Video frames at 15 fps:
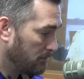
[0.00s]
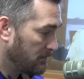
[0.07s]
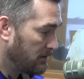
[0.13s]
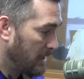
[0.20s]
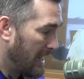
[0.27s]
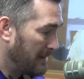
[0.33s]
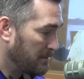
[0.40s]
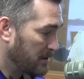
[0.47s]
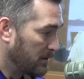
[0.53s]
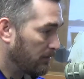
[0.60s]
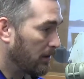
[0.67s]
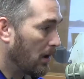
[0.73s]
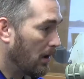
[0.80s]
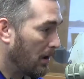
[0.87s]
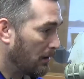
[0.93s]
types
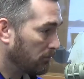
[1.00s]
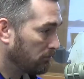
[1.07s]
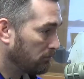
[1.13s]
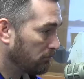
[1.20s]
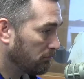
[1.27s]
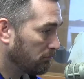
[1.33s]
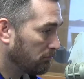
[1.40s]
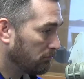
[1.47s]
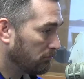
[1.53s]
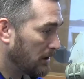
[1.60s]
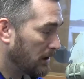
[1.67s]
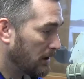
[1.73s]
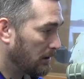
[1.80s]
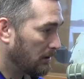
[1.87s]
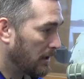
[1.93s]
of law.
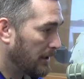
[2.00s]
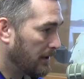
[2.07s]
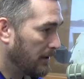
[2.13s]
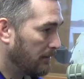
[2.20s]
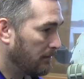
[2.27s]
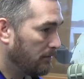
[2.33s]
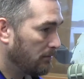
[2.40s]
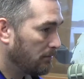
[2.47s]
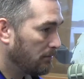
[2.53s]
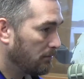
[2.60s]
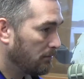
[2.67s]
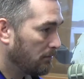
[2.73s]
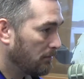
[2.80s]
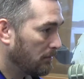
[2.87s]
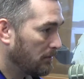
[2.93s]
I did
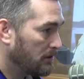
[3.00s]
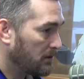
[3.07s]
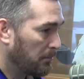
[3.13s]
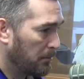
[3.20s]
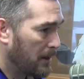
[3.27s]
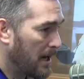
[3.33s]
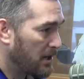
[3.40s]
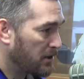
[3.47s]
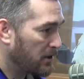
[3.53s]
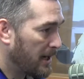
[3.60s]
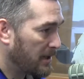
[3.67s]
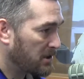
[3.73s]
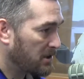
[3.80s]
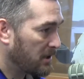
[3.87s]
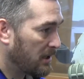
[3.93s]
some
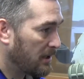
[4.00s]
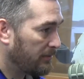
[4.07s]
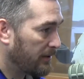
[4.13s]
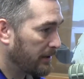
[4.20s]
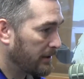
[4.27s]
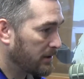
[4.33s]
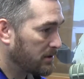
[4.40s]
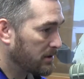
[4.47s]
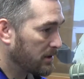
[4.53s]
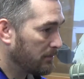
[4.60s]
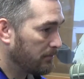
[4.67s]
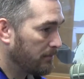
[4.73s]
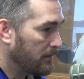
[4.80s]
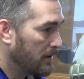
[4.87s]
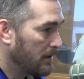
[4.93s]
contract stuff. I did
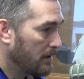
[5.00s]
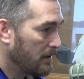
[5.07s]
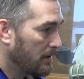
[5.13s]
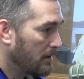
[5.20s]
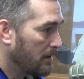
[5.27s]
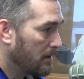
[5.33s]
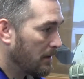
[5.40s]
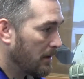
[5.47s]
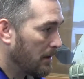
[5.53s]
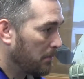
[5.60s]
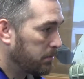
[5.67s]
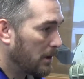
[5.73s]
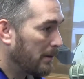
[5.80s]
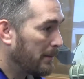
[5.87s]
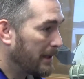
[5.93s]
some
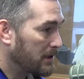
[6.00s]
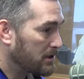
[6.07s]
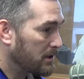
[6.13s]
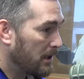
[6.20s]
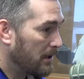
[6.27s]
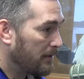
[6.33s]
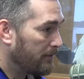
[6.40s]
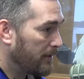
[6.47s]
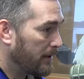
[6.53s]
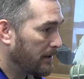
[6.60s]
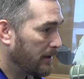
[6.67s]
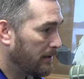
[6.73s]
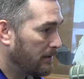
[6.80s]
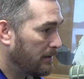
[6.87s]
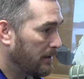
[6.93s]
probate stuff. I
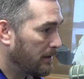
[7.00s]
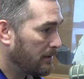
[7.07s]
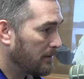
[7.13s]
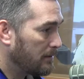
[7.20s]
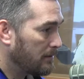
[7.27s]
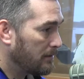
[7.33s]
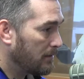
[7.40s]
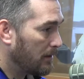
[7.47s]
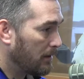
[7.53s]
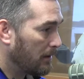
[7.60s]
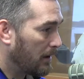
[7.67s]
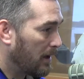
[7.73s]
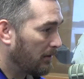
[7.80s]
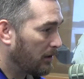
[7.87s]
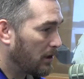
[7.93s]
did a
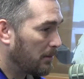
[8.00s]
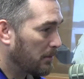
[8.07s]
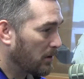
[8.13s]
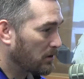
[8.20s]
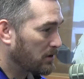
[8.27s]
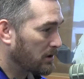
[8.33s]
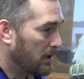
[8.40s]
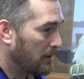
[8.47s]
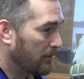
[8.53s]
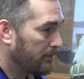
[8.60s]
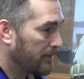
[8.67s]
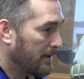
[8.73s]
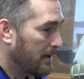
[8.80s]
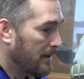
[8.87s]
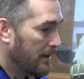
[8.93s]
lot of criminal
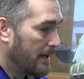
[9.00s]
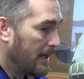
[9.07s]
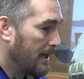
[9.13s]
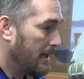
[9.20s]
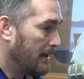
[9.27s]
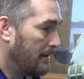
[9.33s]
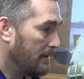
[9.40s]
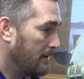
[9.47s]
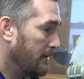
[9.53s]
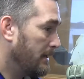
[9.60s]
stuff, and